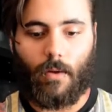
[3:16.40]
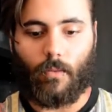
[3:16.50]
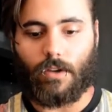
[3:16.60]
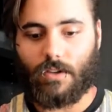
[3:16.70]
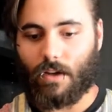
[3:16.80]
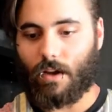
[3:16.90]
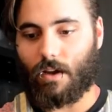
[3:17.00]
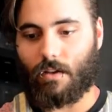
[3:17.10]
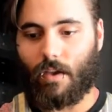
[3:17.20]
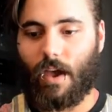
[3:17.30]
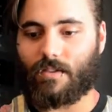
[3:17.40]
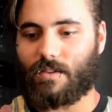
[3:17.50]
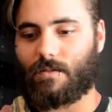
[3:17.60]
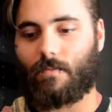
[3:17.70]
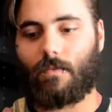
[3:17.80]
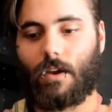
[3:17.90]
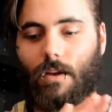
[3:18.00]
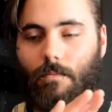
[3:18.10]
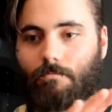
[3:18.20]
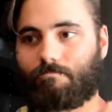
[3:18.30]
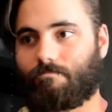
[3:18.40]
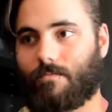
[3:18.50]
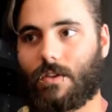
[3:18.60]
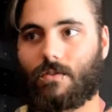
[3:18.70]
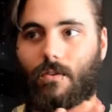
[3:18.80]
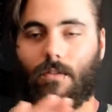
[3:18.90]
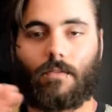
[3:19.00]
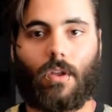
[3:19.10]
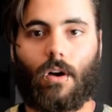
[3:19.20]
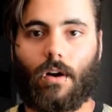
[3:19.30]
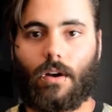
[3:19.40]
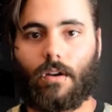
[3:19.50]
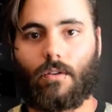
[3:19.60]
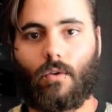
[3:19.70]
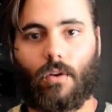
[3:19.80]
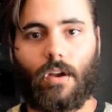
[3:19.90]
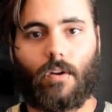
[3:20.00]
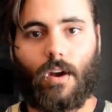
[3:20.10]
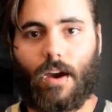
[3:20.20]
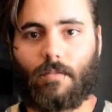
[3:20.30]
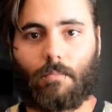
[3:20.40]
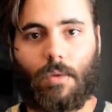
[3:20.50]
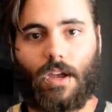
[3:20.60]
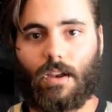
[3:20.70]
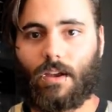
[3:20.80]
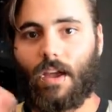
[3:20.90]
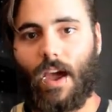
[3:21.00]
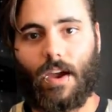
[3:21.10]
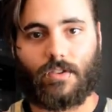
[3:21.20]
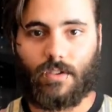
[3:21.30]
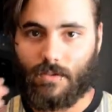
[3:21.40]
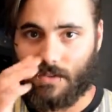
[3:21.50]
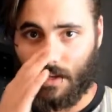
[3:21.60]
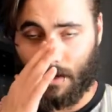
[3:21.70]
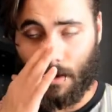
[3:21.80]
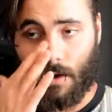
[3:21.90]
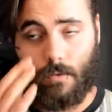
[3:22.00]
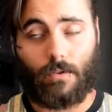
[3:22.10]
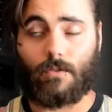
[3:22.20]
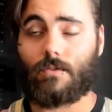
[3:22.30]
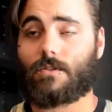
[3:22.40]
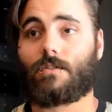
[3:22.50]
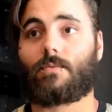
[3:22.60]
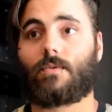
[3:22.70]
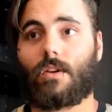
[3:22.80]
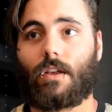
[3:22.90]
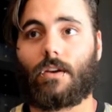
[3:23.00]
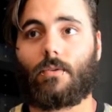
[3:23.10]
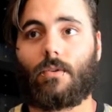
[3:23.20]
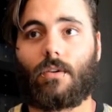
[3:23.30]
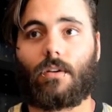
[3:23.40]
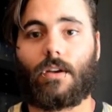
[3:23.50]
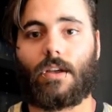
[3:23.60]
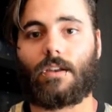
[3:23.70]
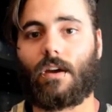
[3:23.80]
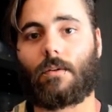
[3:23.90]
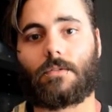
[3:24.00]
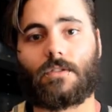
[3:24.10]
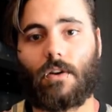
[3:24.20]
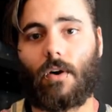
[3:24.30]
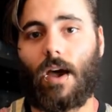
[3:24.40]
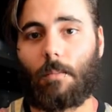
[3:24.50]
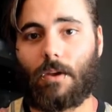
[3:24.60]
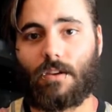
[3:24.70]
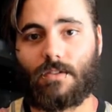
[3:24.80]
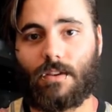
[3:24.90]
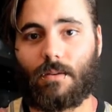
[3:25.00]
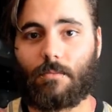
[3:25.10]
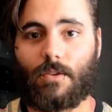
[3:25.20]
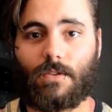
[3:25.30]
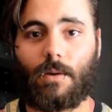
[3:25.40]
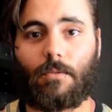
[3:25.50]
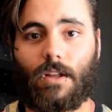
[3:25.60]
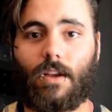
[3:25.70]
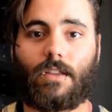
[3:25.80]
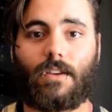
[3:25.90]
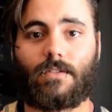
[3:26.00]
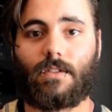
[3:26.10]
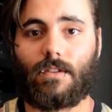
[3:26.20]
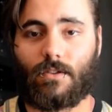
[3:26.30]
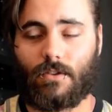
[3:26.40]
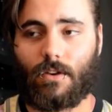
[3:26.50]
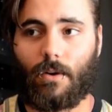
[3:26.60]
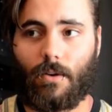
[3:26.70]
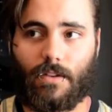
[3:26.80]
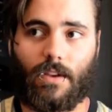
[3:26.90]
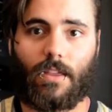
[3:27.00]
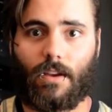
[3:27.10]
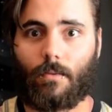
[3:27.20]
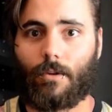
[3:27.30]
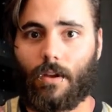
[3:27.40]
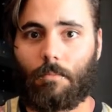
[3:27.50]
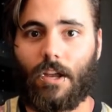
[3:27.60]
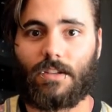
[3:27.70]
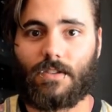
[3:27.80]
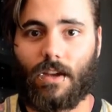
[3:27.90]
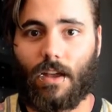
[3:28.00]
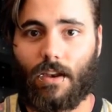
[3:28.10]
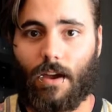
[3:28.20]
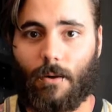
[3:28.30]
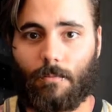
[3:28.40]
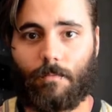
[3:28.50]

which has this big, sort of long, choreographed, panning action scene, which was just really cool, and I was so happy to see them do something like this in this show, because I think it really made it stand out.